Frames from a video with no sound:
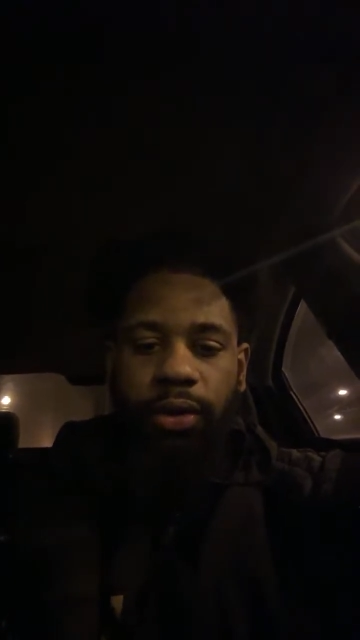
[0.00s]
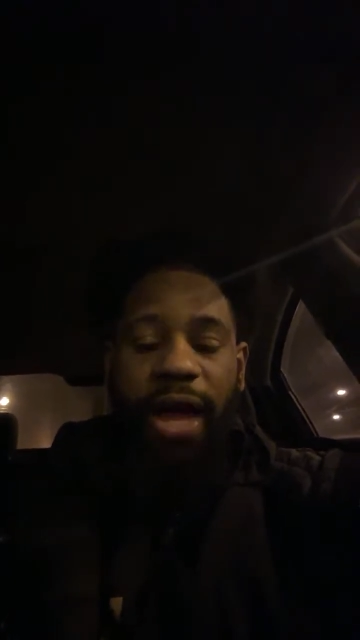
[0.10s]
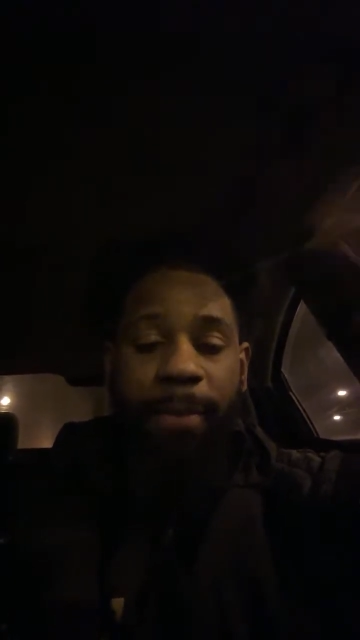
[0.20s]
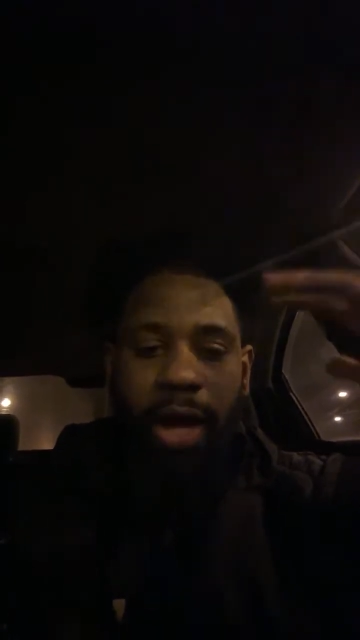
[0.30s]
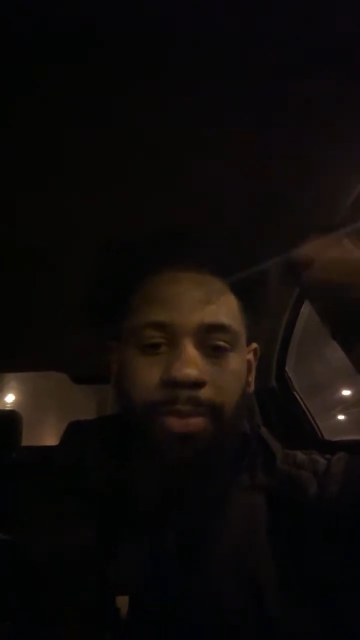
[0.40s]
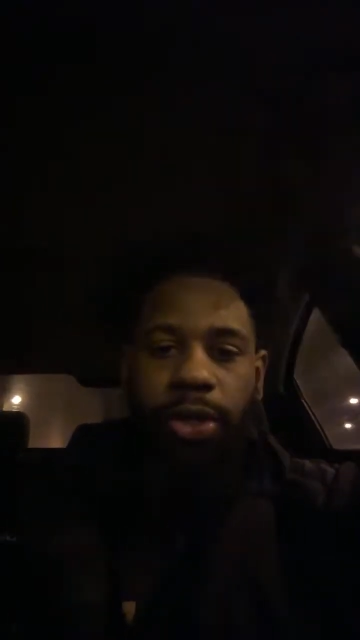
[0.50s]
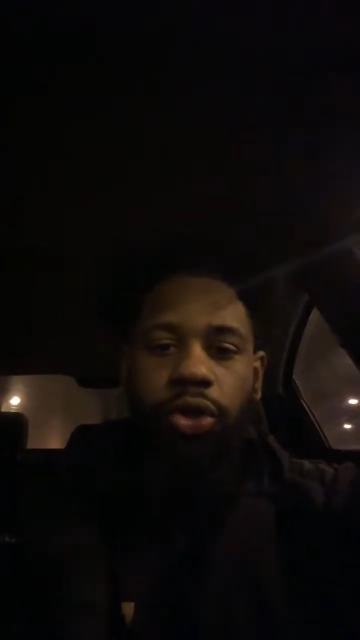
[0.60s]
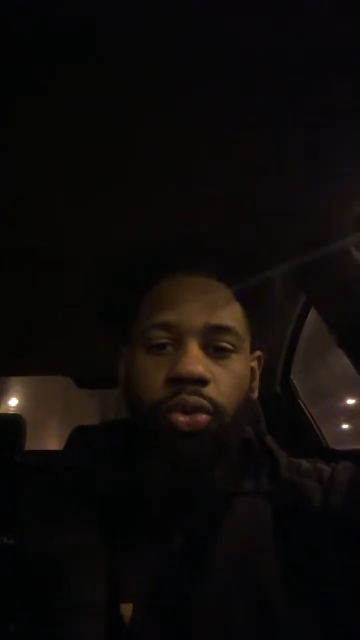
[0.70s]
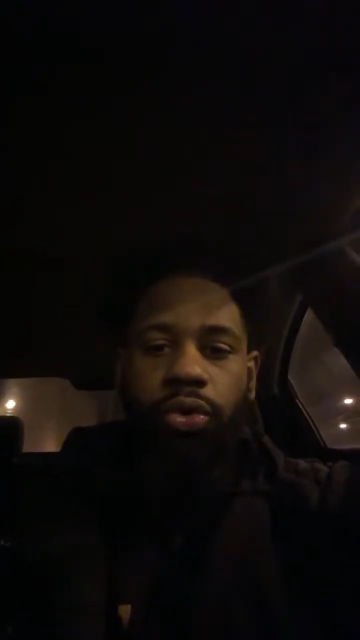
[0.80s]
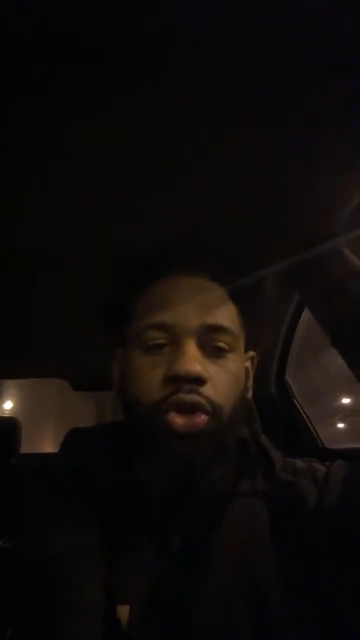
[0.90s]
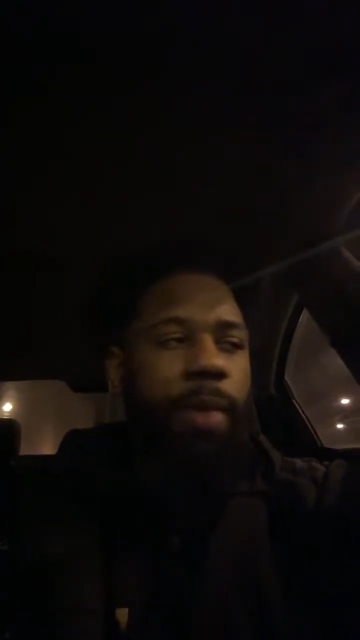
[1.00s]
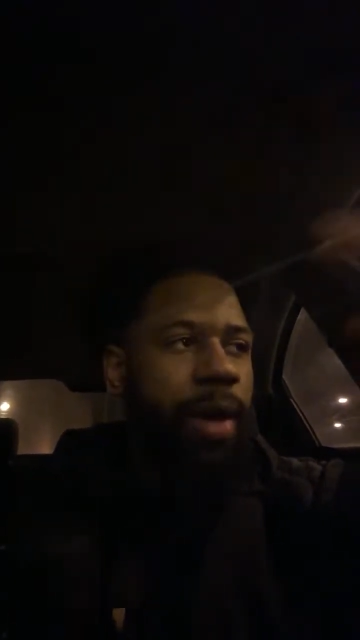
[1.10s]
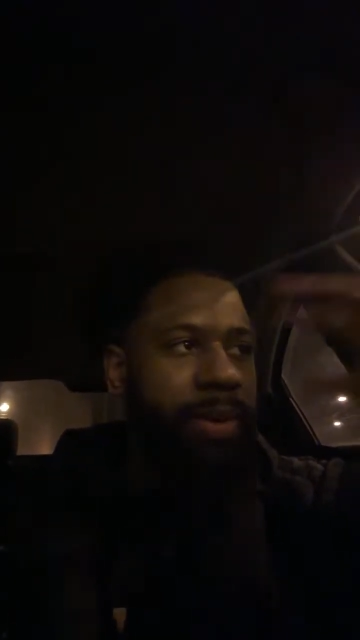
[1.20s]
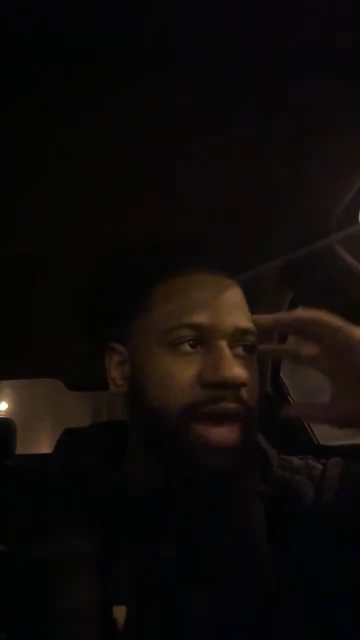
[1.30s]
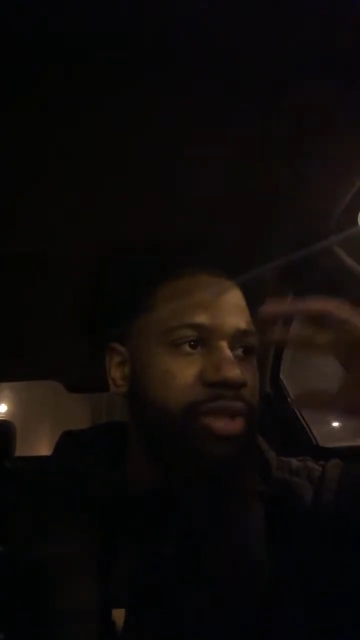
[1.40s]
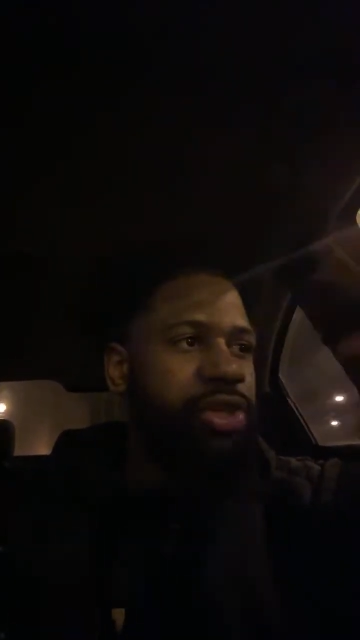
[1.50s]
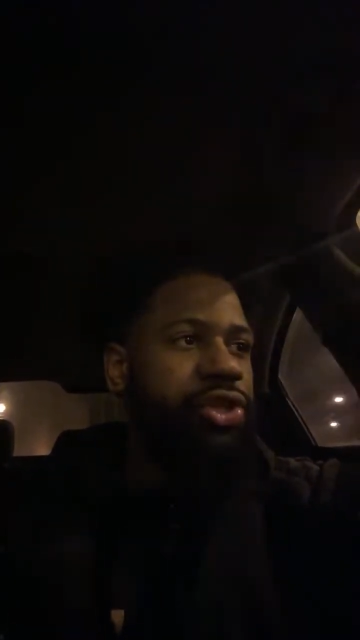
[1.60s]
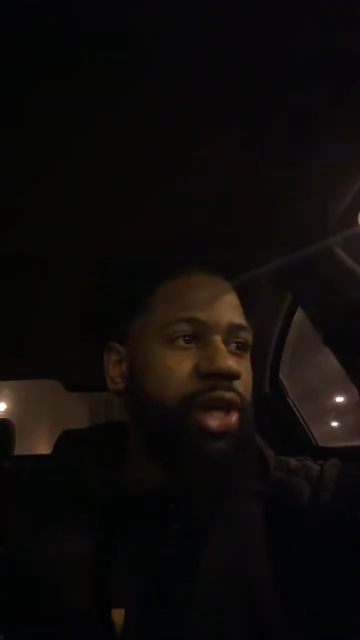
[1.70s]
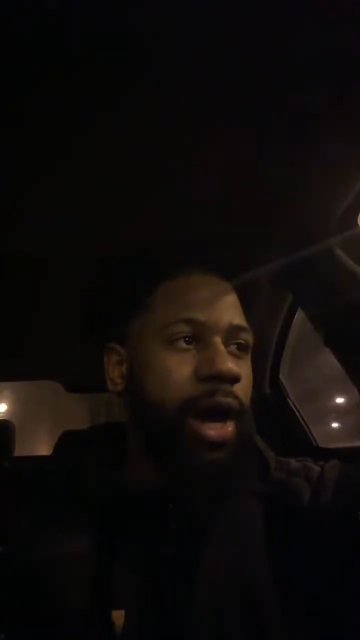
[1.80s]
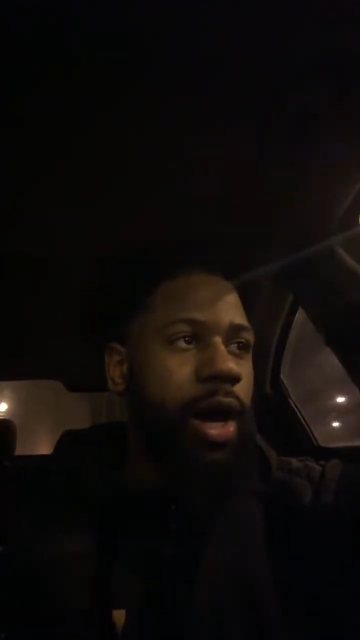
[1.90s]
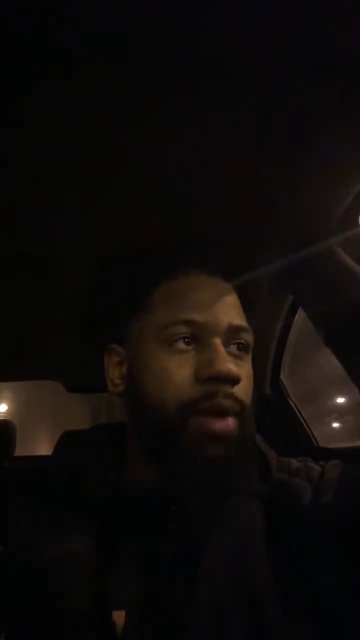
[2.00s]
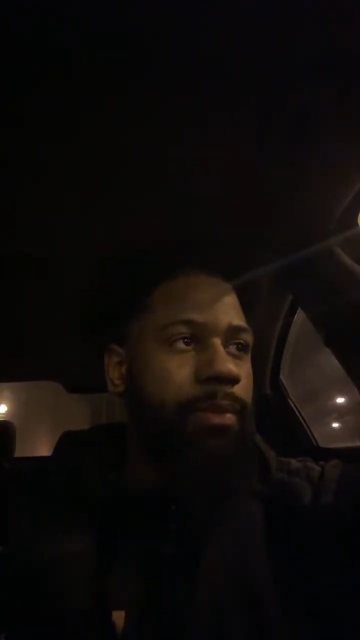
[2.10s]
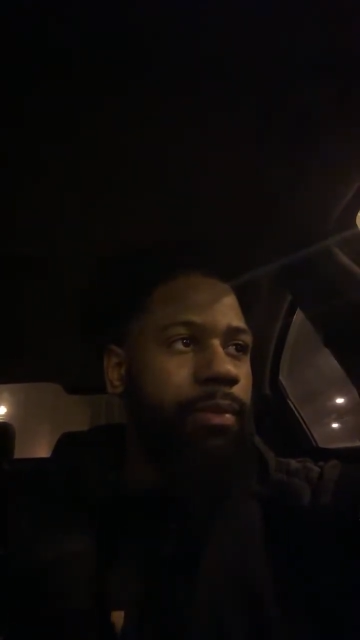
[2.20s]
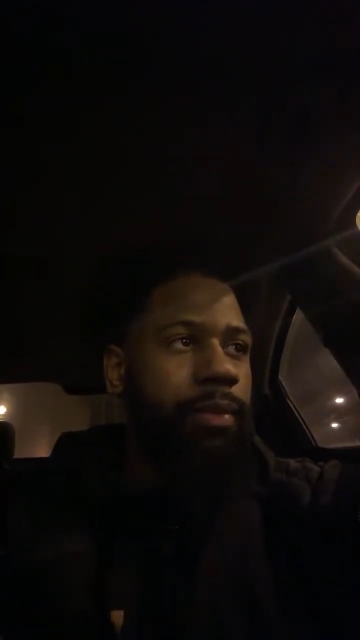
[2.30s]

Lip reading: That might be you. You might be at your job.